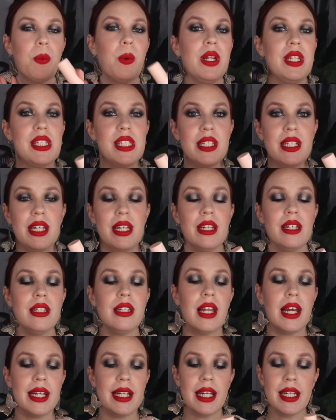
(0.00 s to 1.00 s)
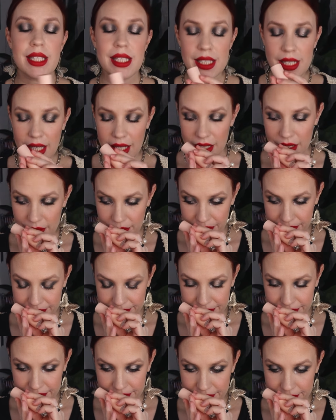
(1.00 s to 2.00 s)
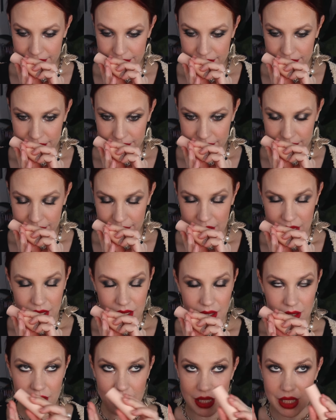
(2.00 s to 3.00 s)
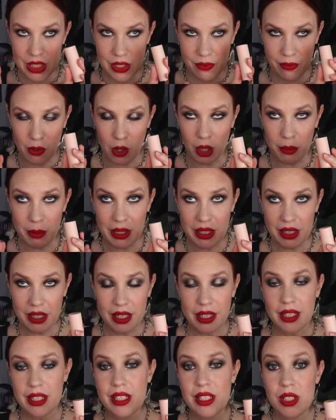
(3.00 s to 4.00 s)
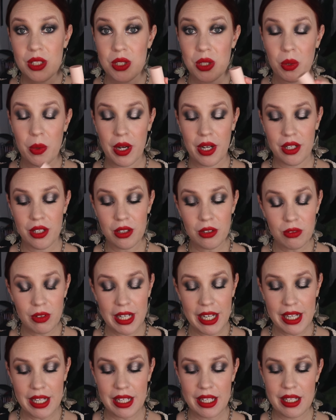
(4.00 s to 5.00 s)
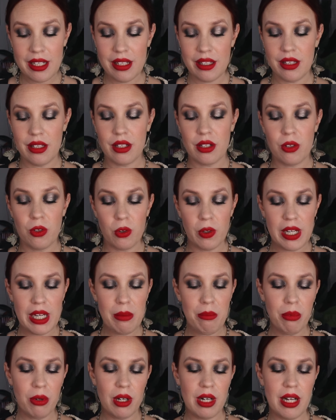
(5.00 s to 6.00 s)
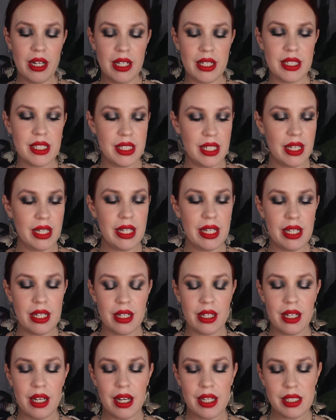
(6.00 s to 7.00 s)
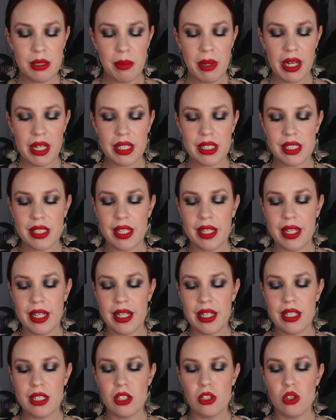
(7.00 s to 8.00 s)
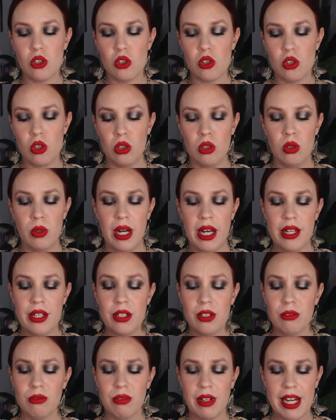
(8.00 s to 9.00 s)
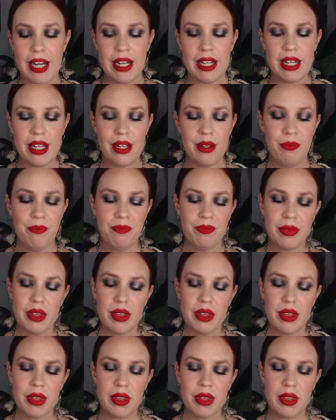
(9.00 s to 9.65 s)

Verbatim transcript: Once again, like I said, this formula is so underrated. The cream products in the EM Cosmetics line is so underrated.